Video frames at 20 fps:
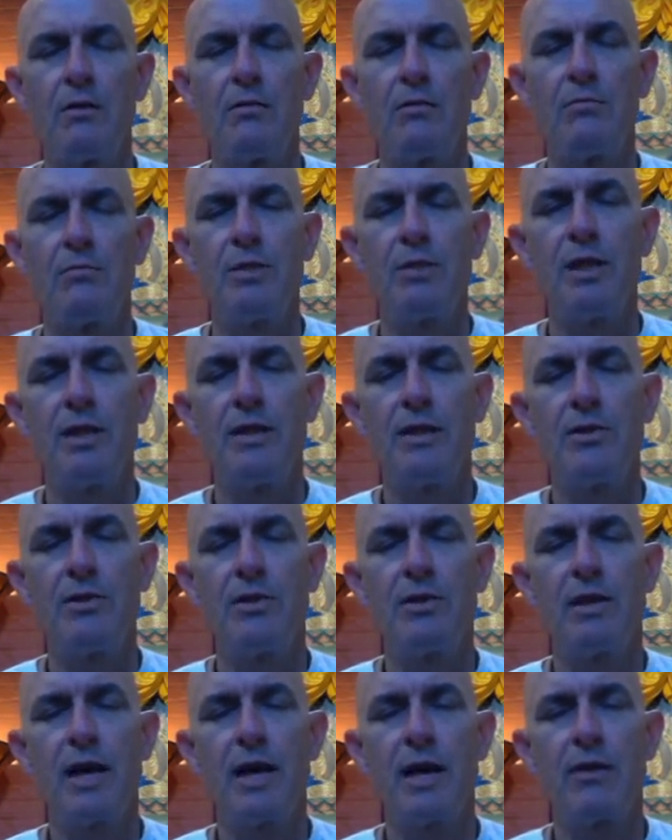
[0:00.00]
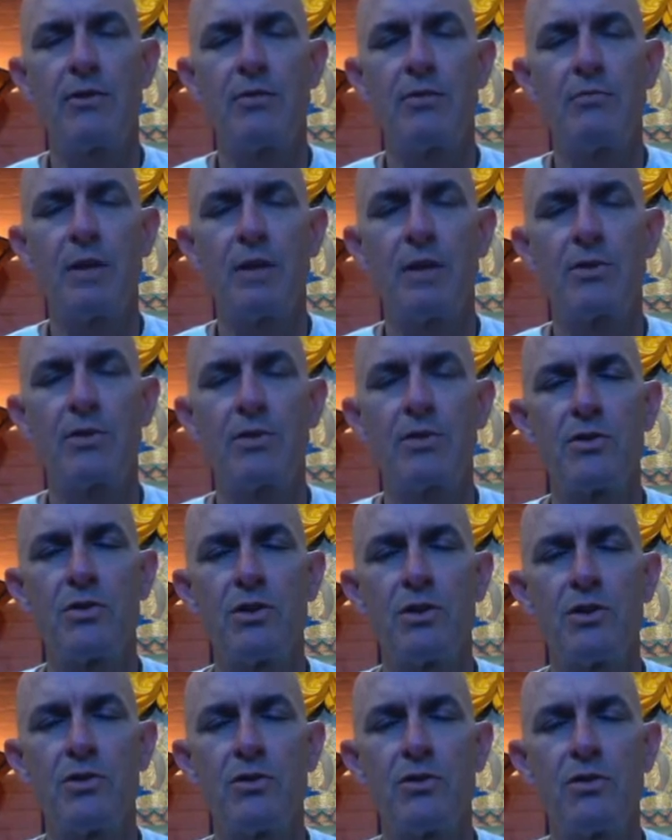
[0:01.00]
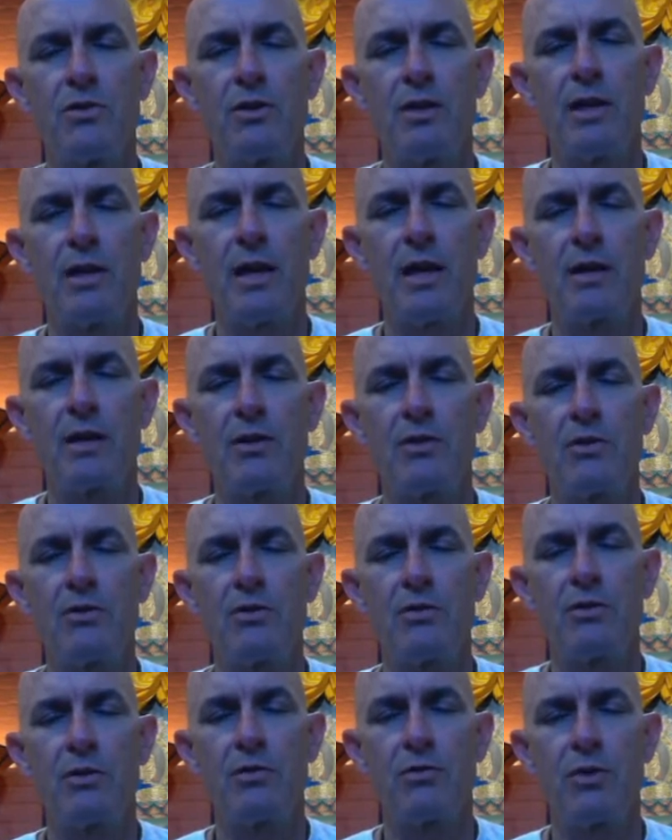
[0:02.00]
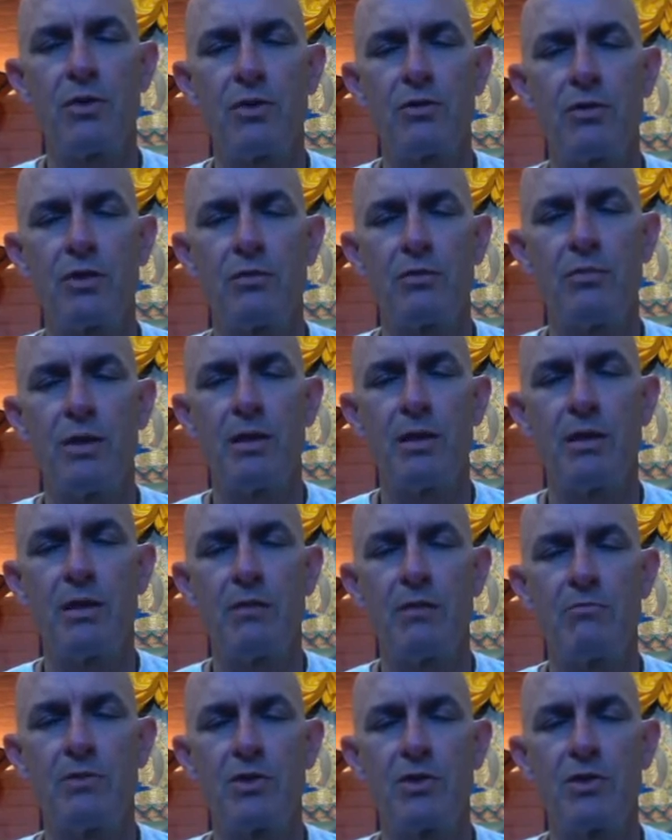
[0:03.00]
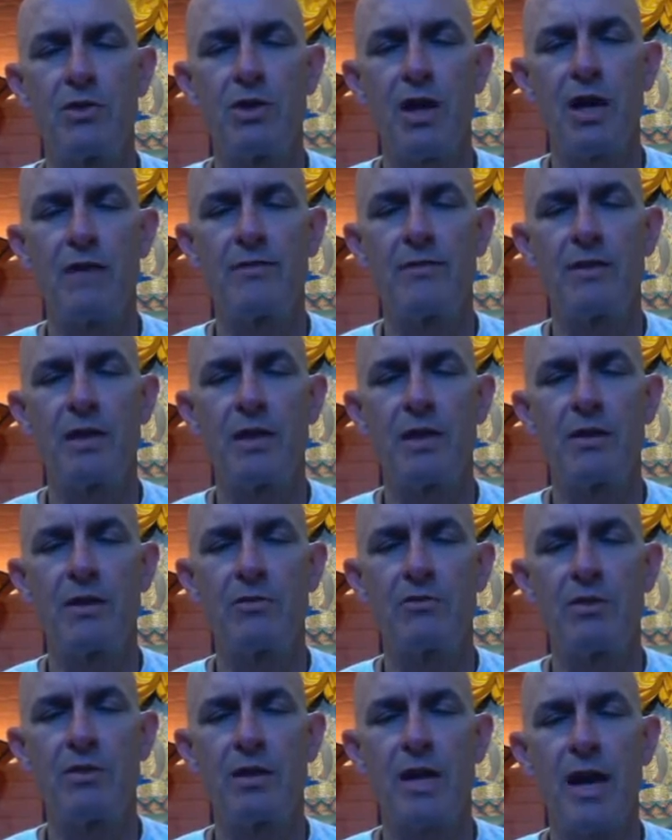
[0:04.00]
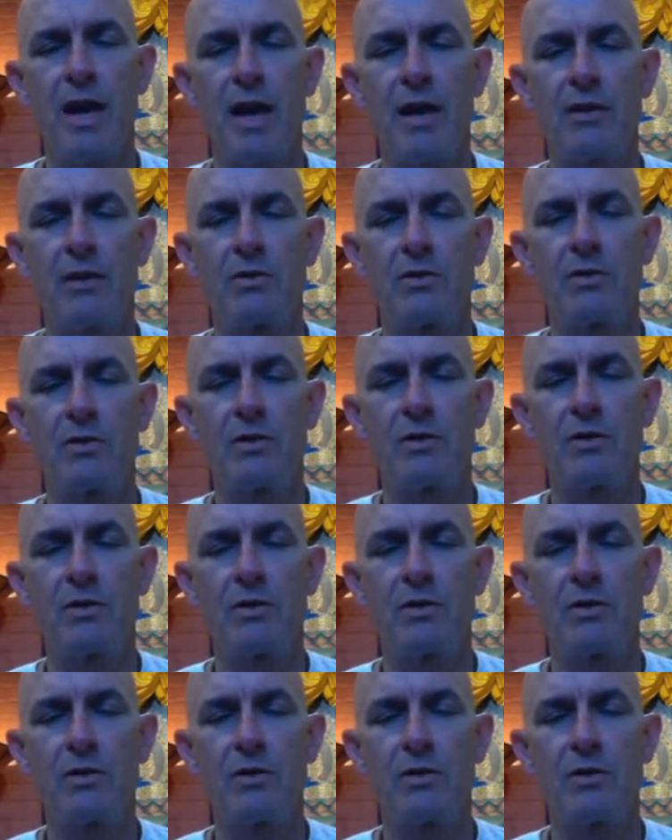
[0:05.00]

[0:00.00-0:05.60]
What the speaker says: Please allow the muscles in your neck and your throat to become soft and relaxed,